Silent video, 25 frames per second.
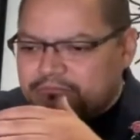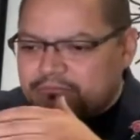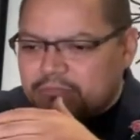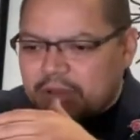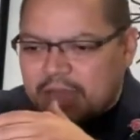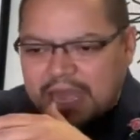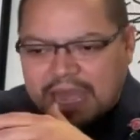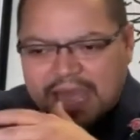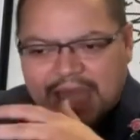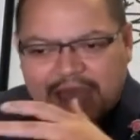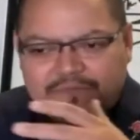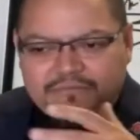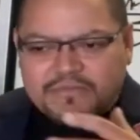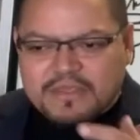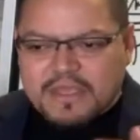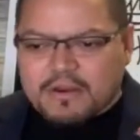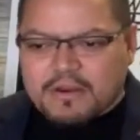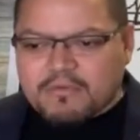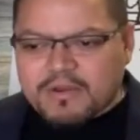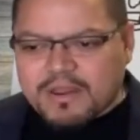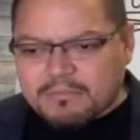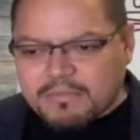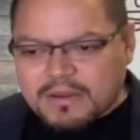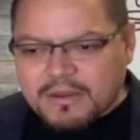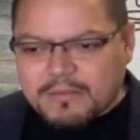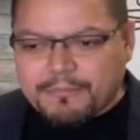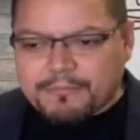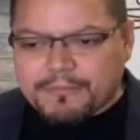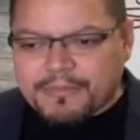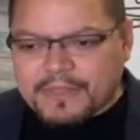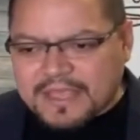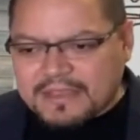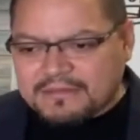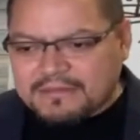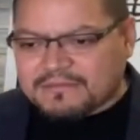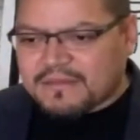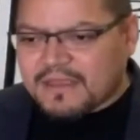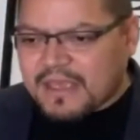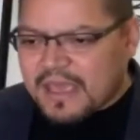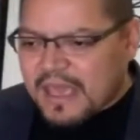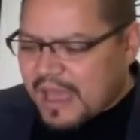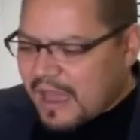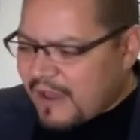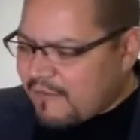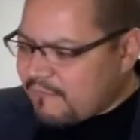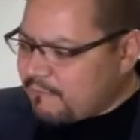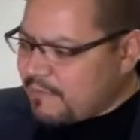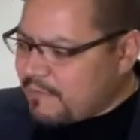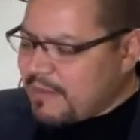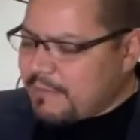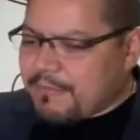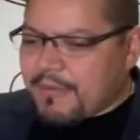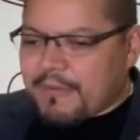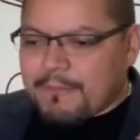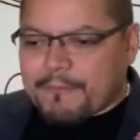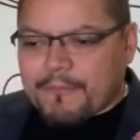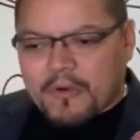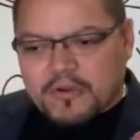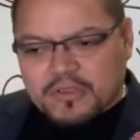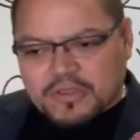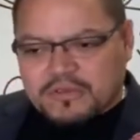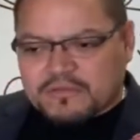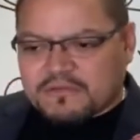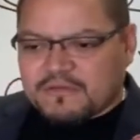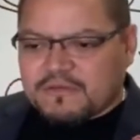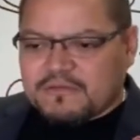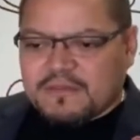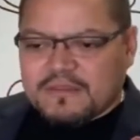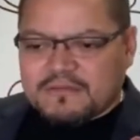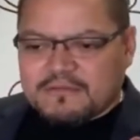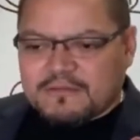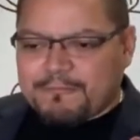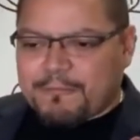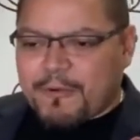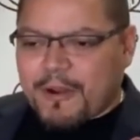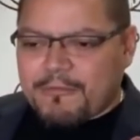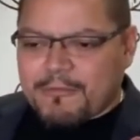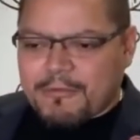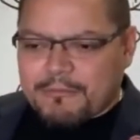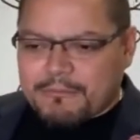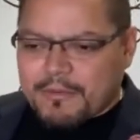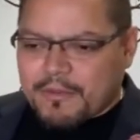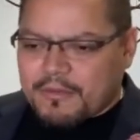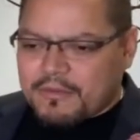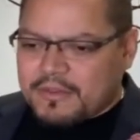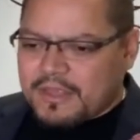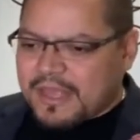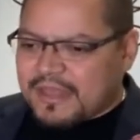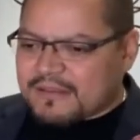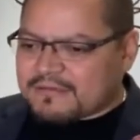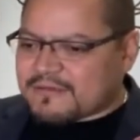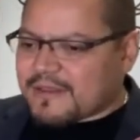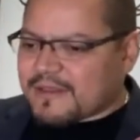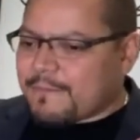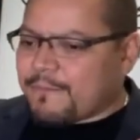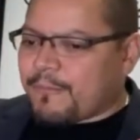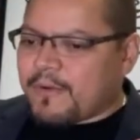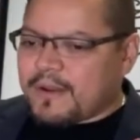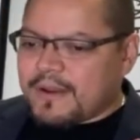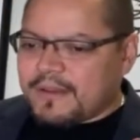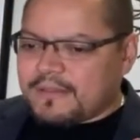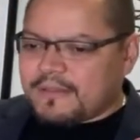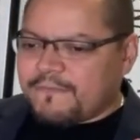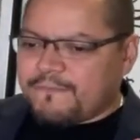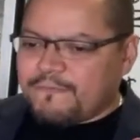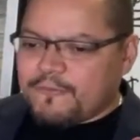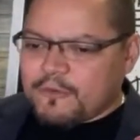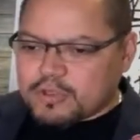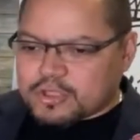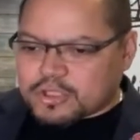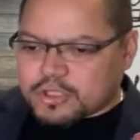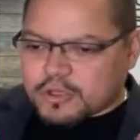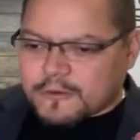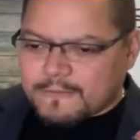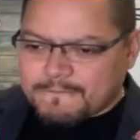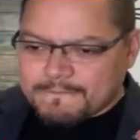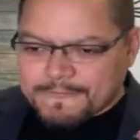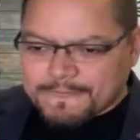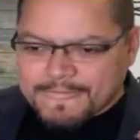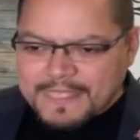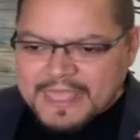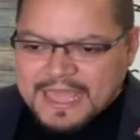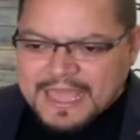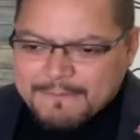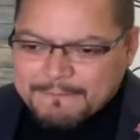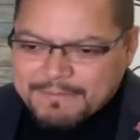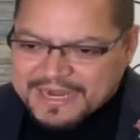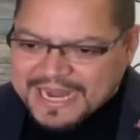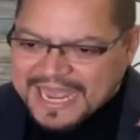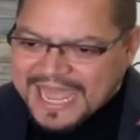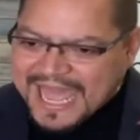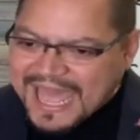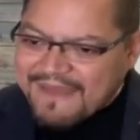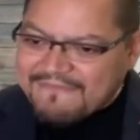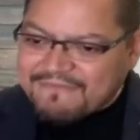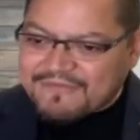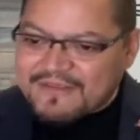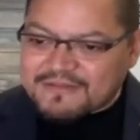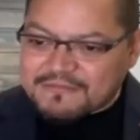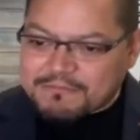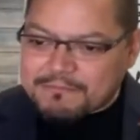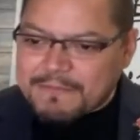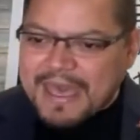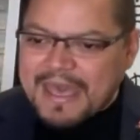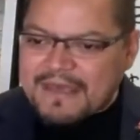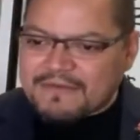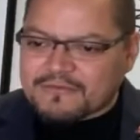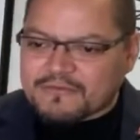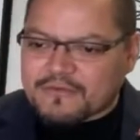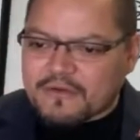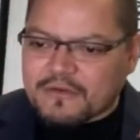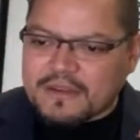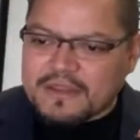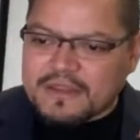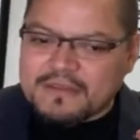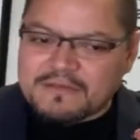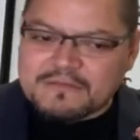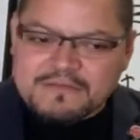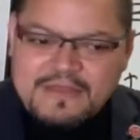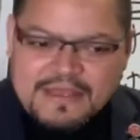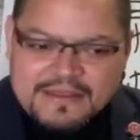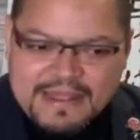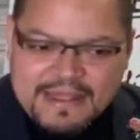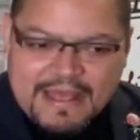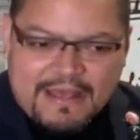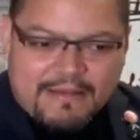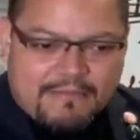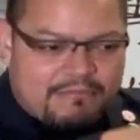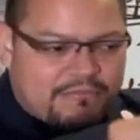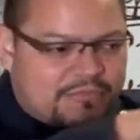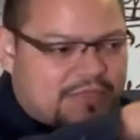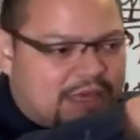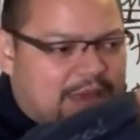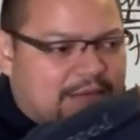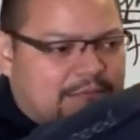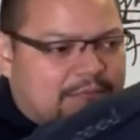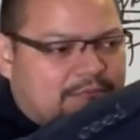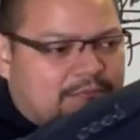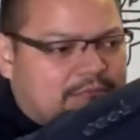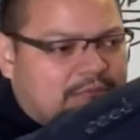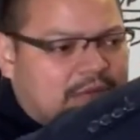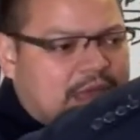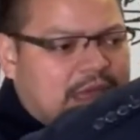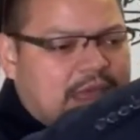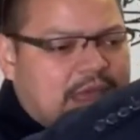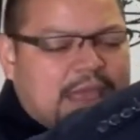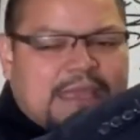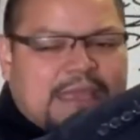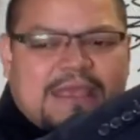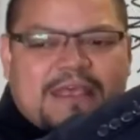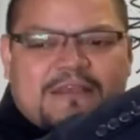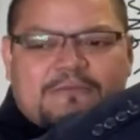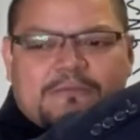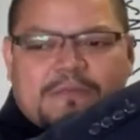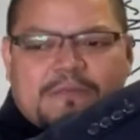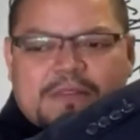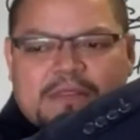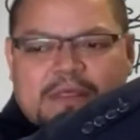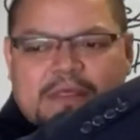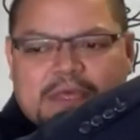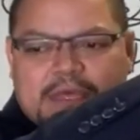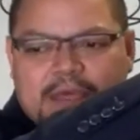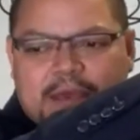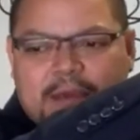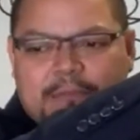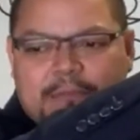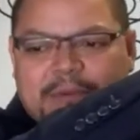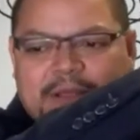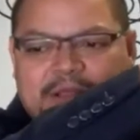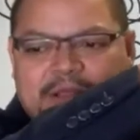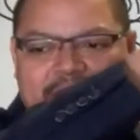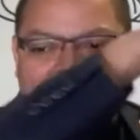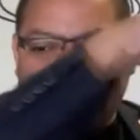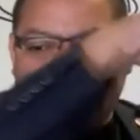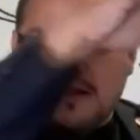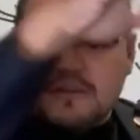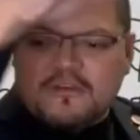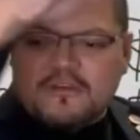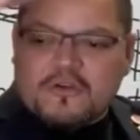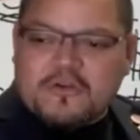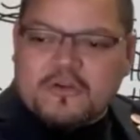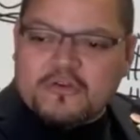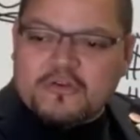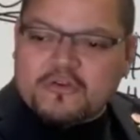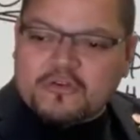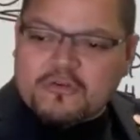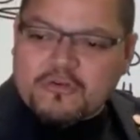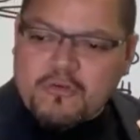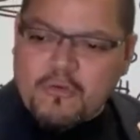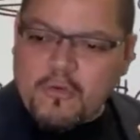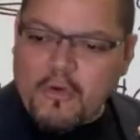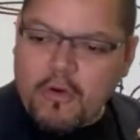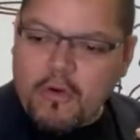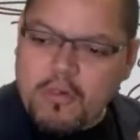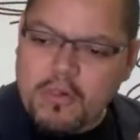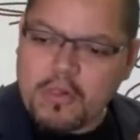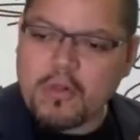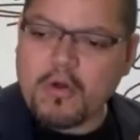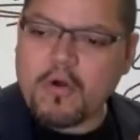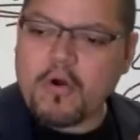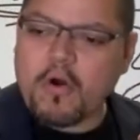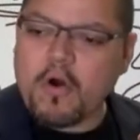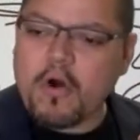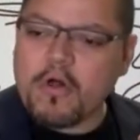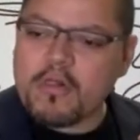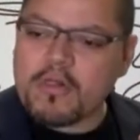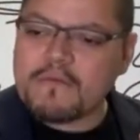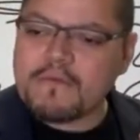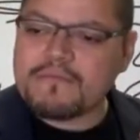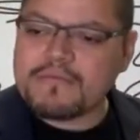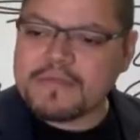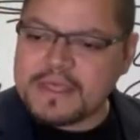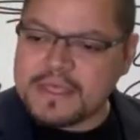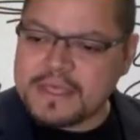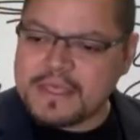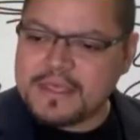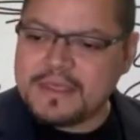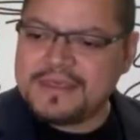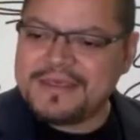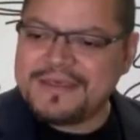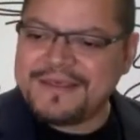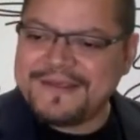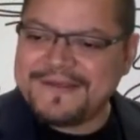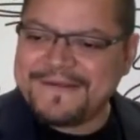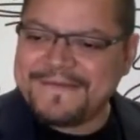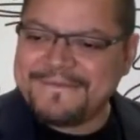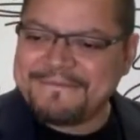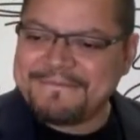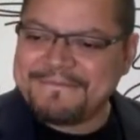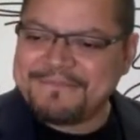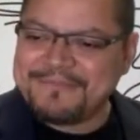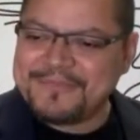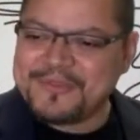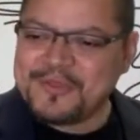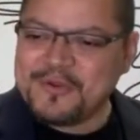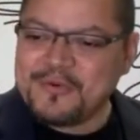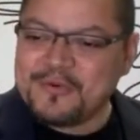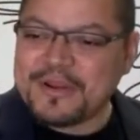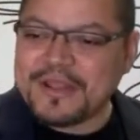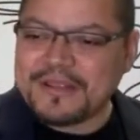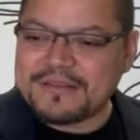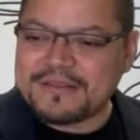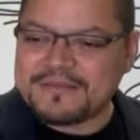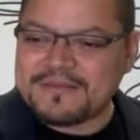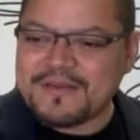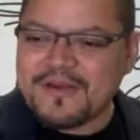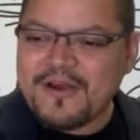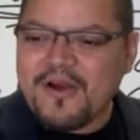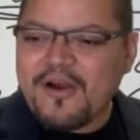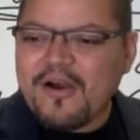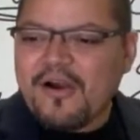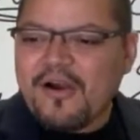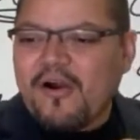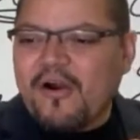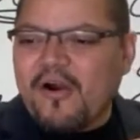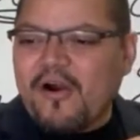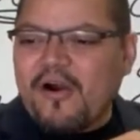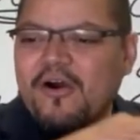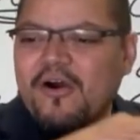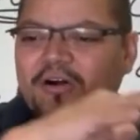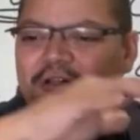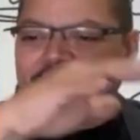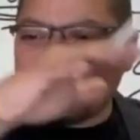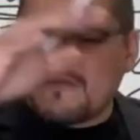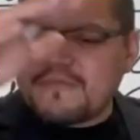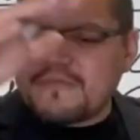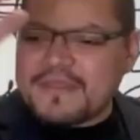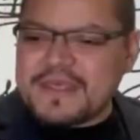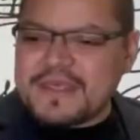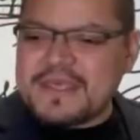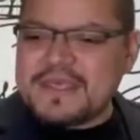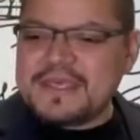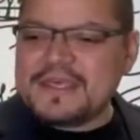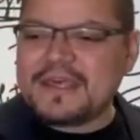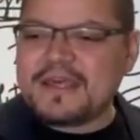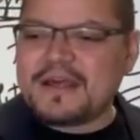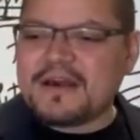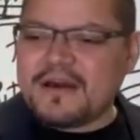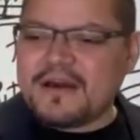have the agreement in place of me purchasing this apartment building at some point in the future, but I have this master lease that gives me the ability to control all of the units, all of the